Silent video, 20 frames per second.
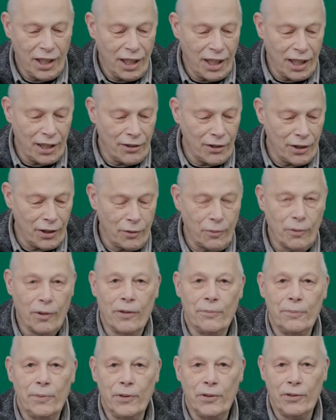and know
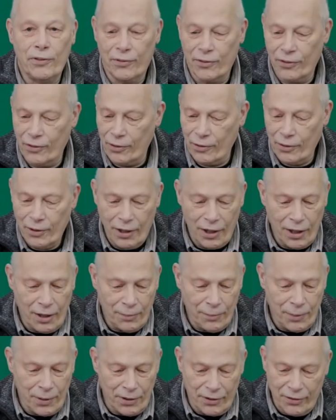what a beautiful
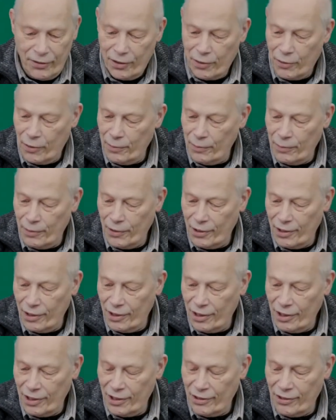piece of equipment
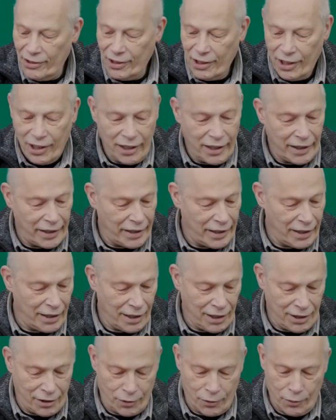it is.
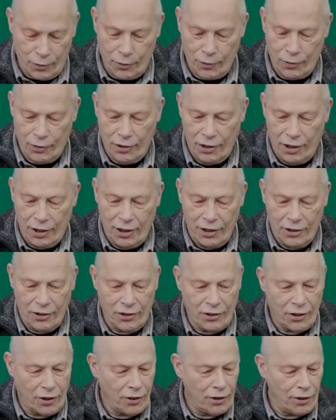It's all
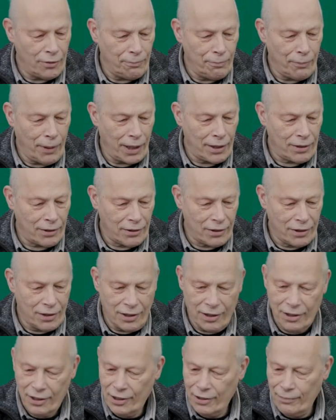solid metal,
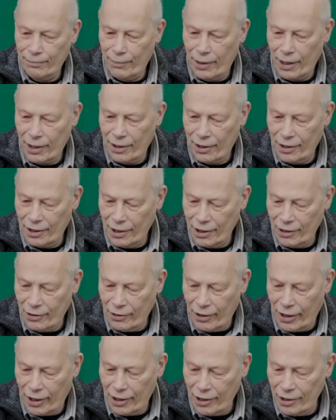metally
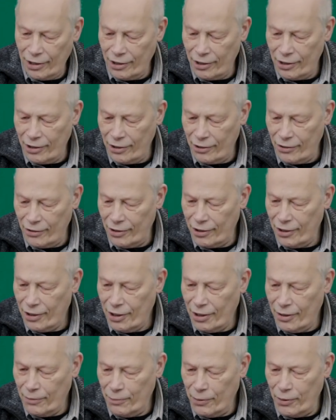grinded and
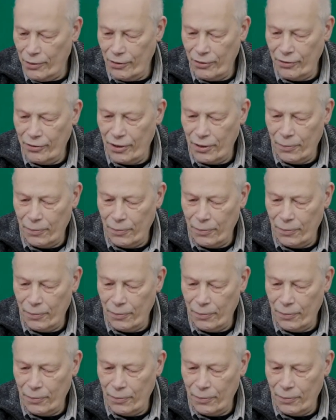beautifully